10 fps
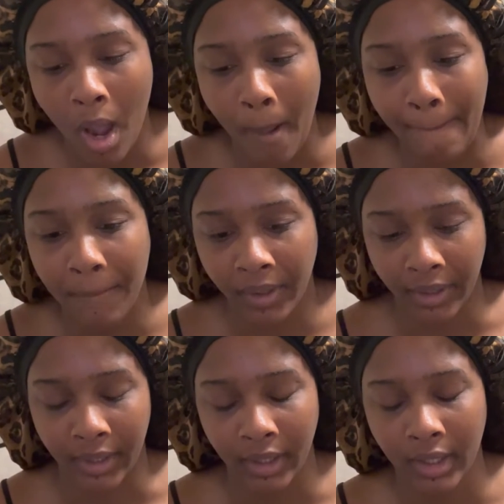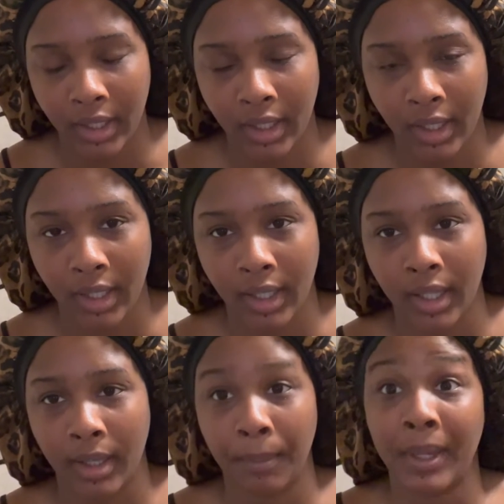But
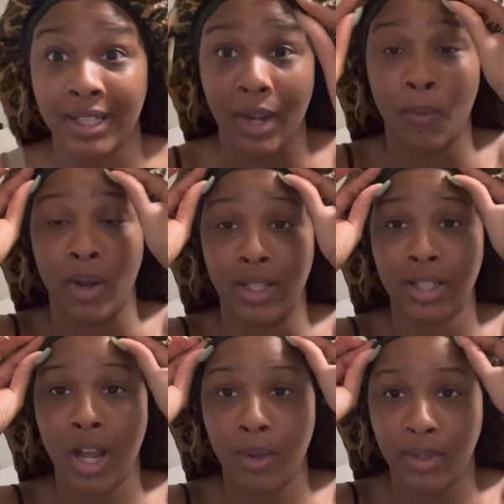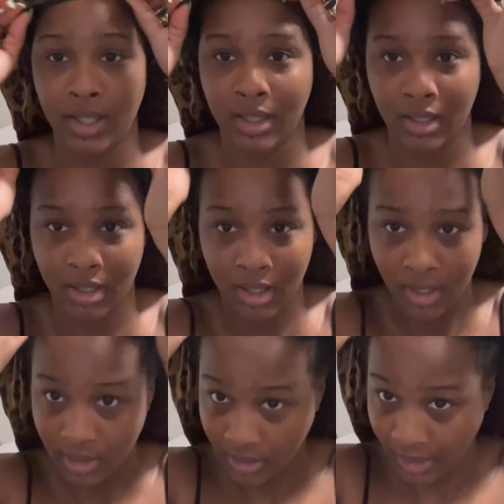because I was going,
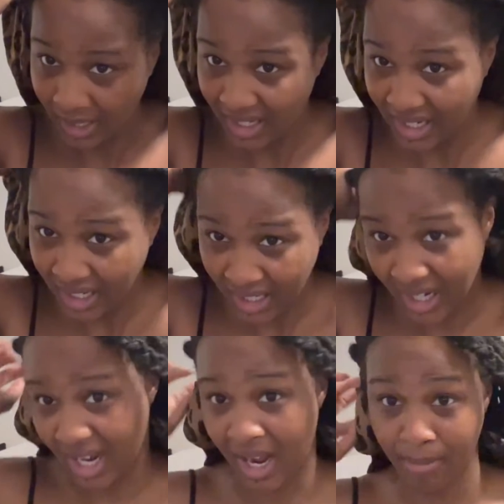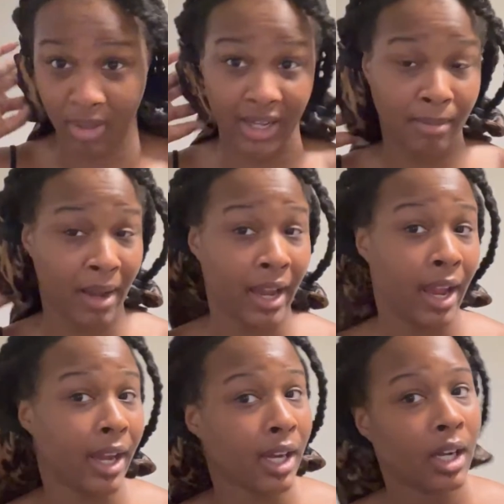like, I braided my
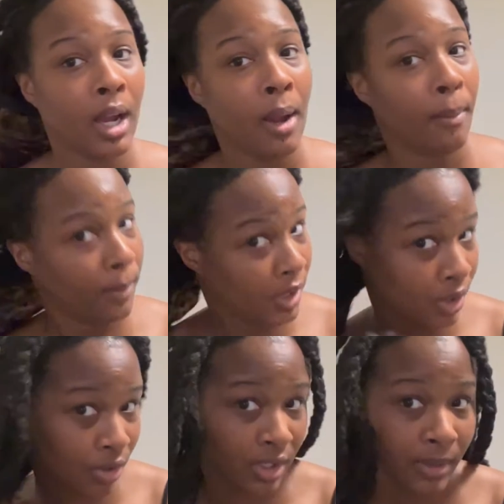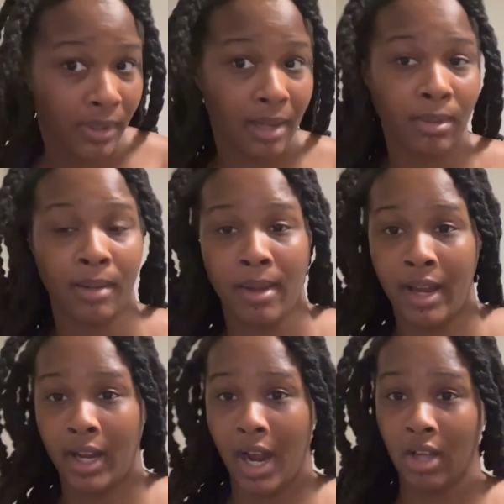hair. But usually when I braid my
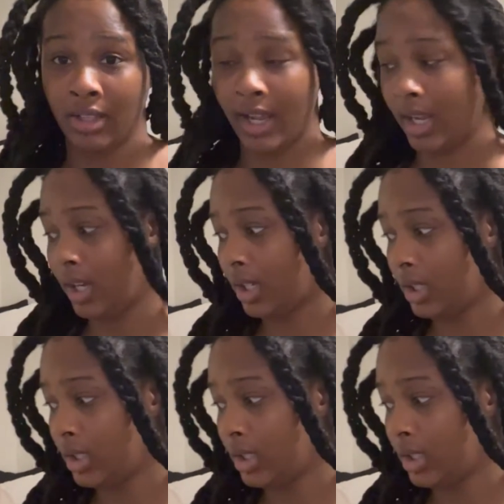hair, I'll like,